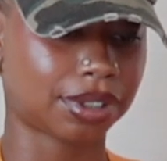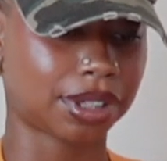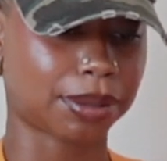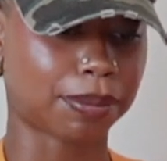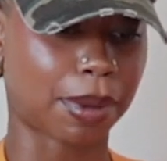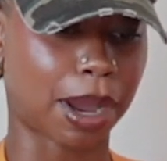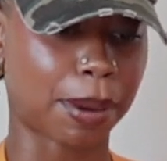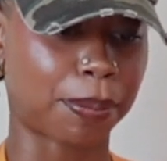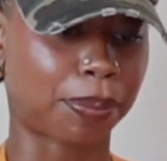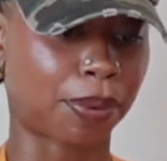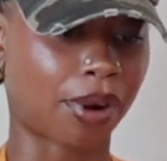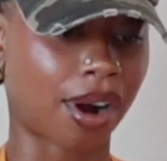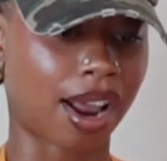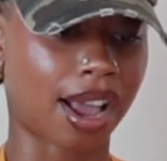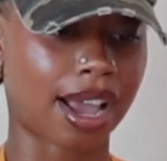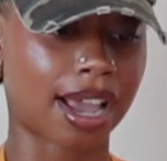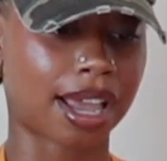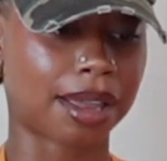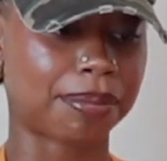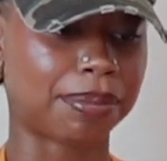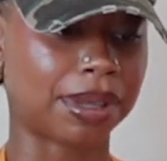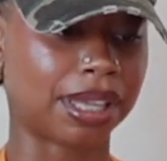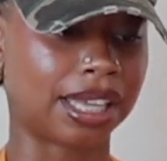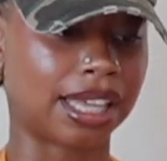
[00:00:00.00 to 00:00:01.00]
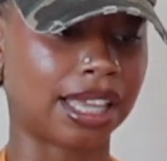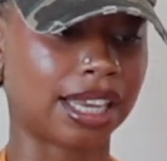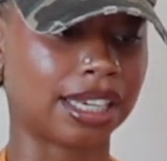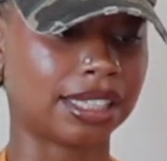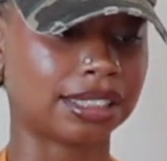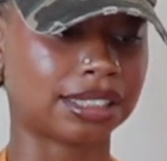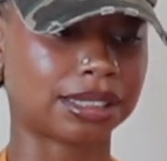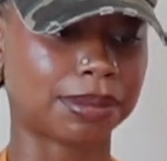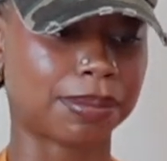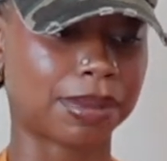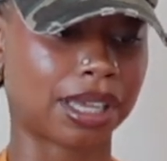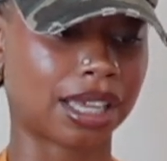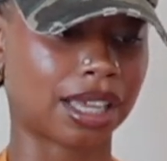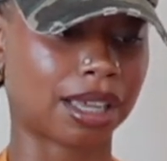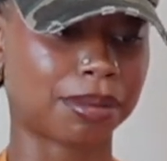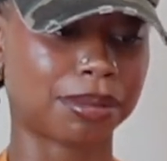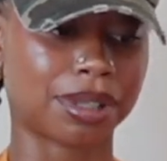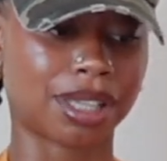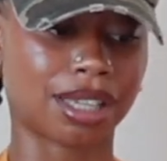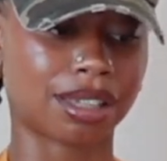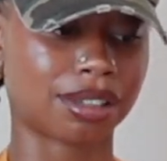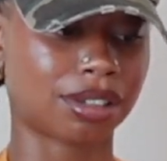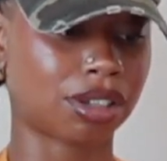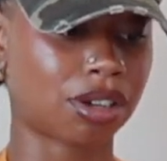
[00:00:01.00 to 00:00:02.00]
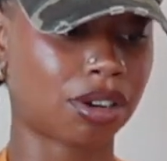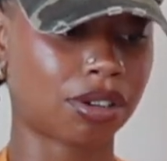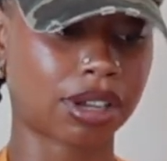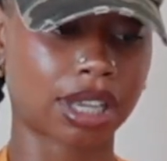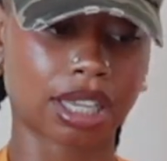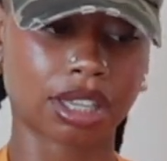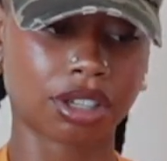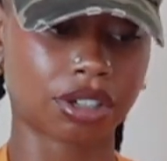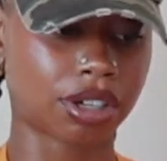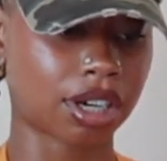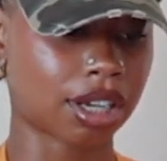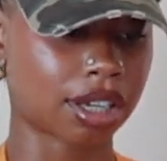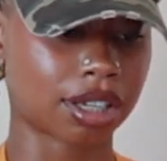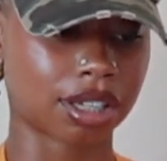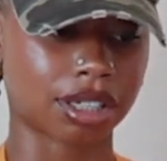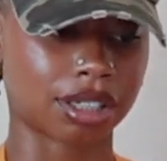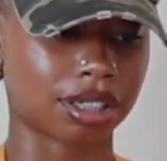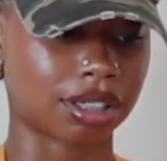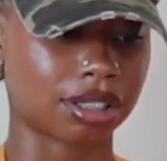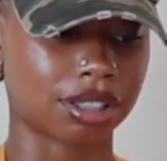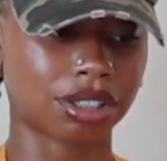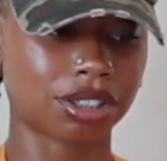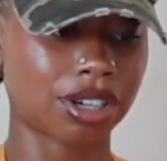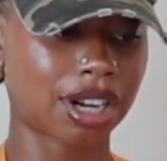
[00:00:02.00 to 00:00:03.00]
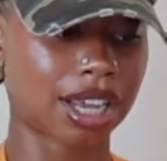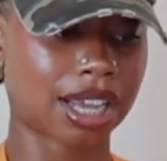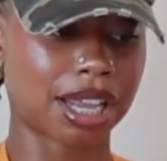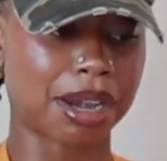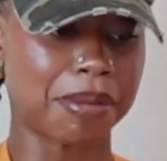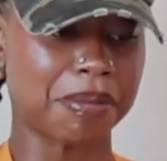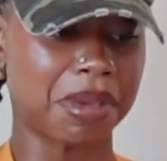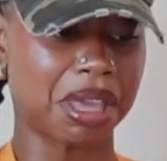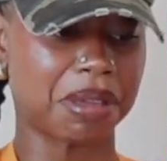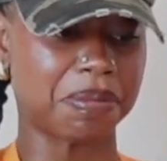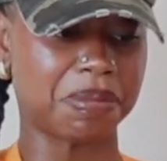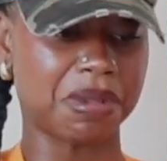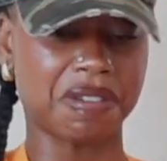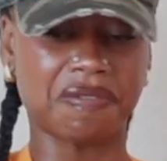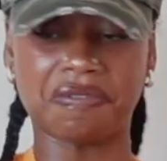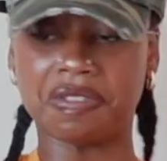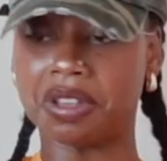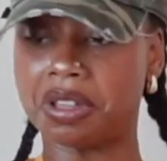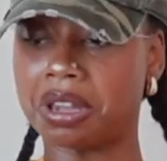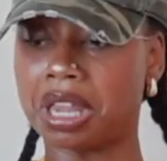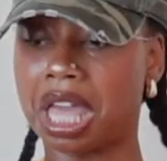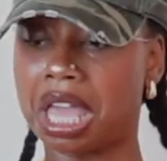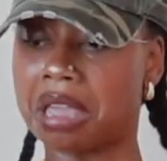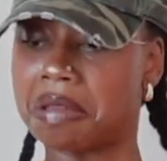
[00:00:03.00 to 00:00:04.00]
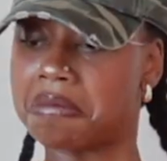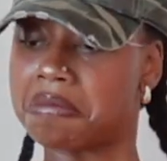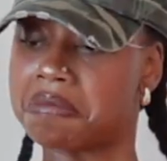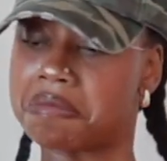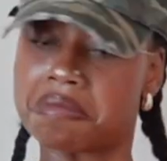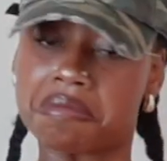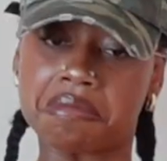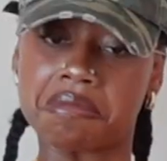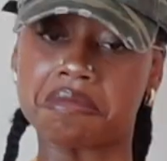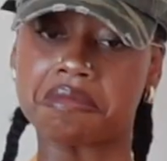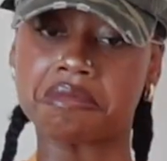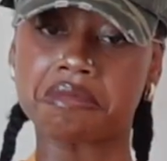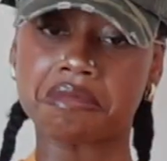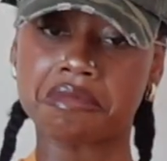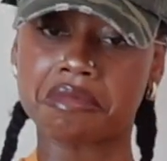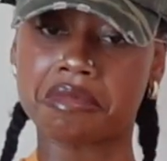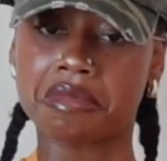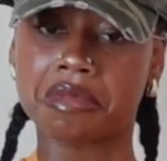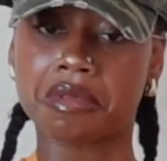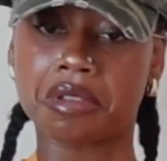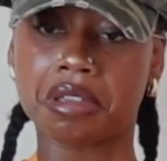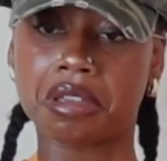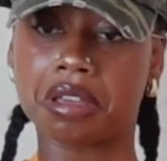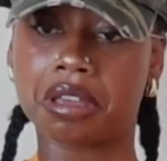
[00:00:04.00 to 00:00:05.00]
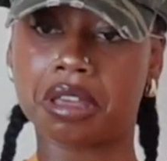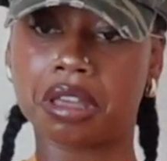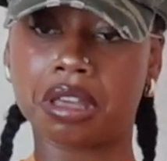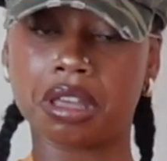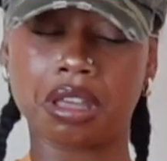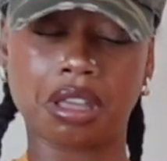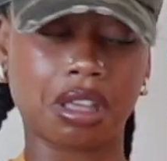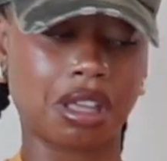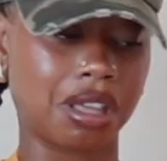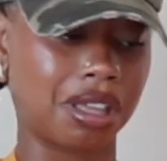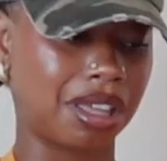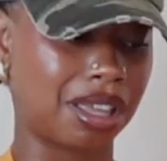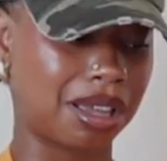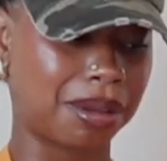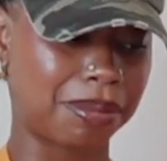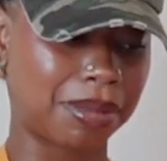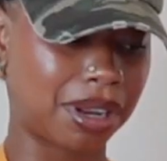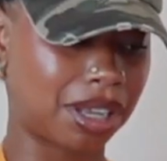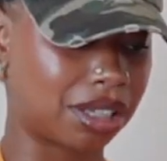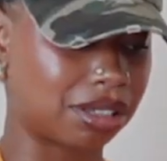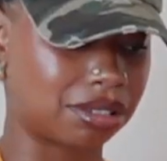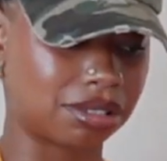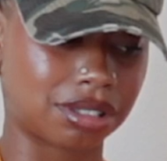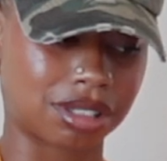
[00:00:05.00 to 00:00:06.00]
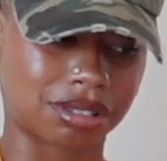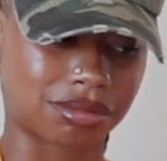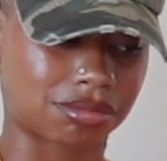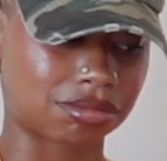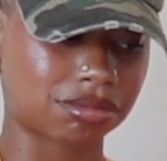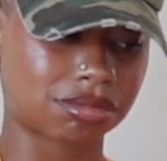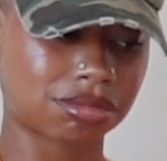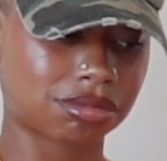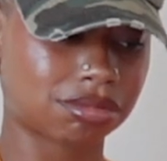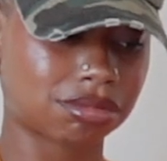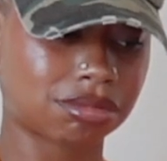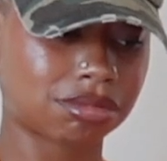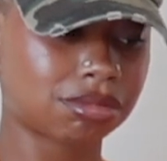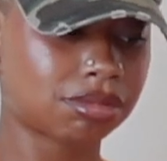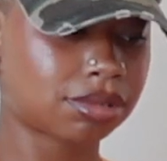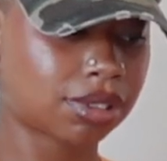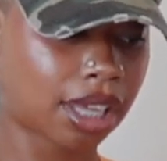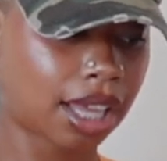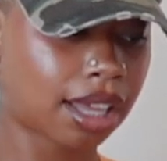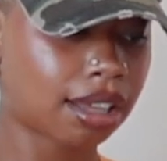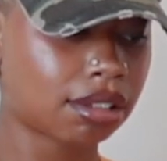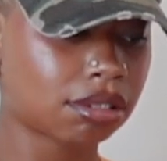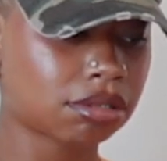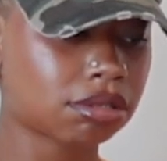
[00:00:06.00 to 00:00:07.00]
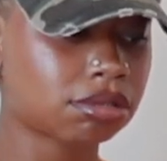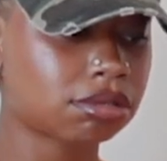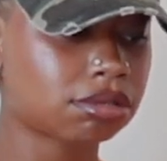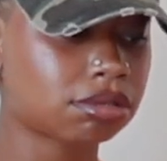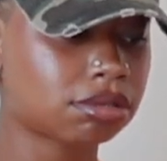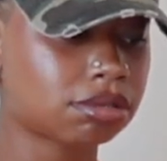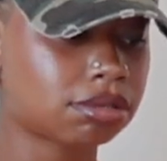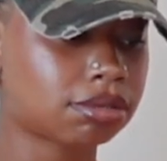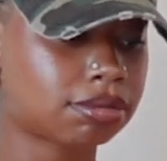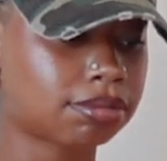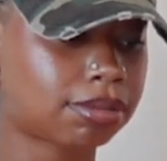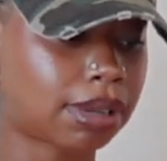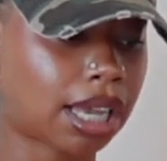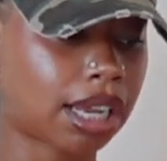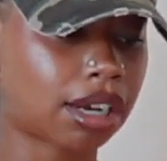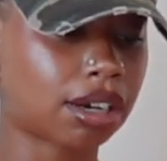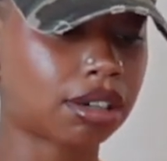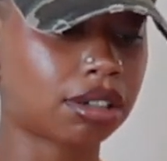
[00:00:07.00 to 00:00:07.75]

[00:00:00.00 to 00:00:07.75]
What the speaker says: My pride be getting to me. I'd be like, okay, you're not gonna make me feel like, I'm not, no. Okay. Bye,